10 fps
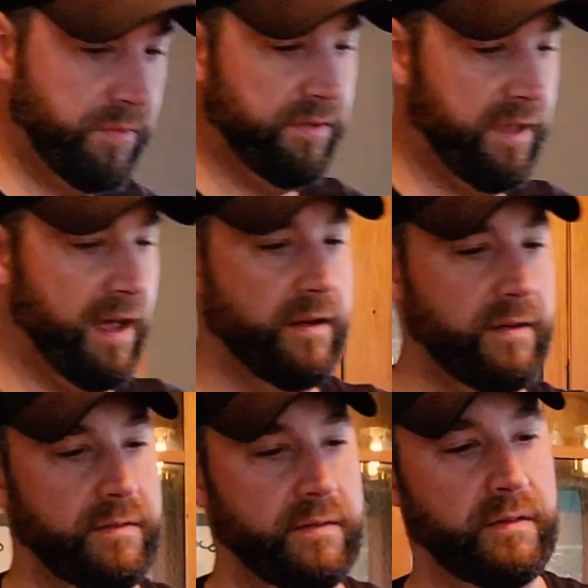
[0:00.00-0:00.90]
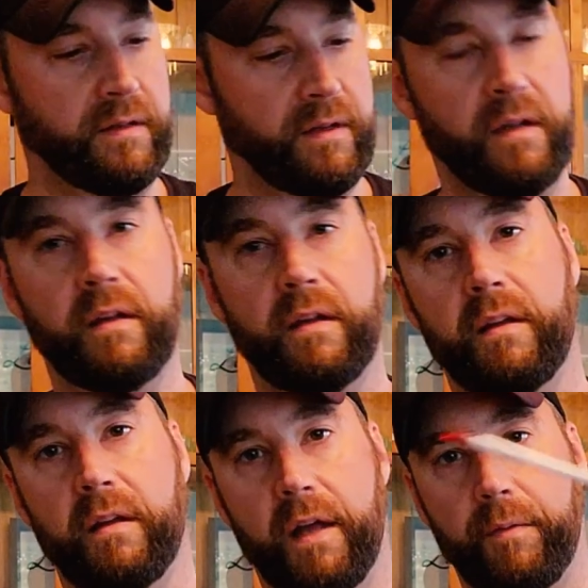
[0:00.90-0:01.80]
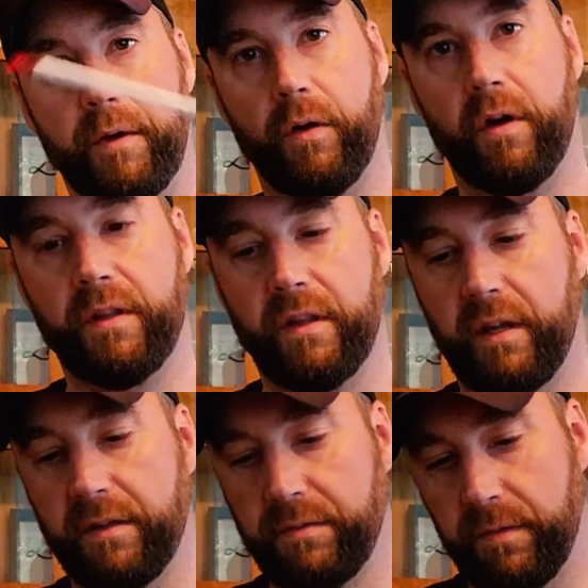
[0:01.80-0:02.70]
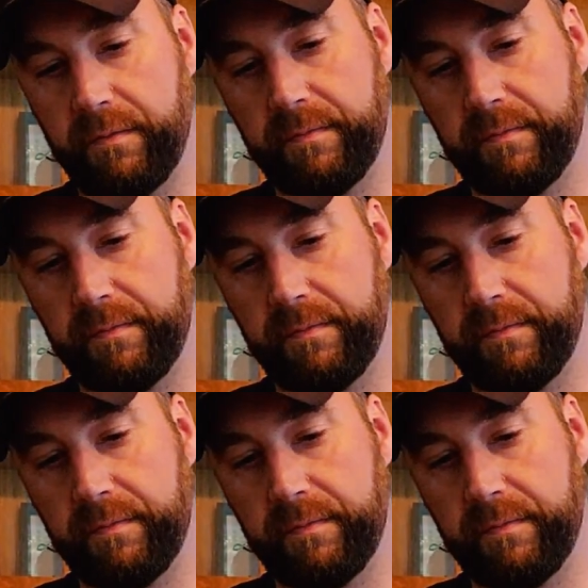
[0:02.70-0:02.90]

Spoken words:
about that. And we go on to the next one.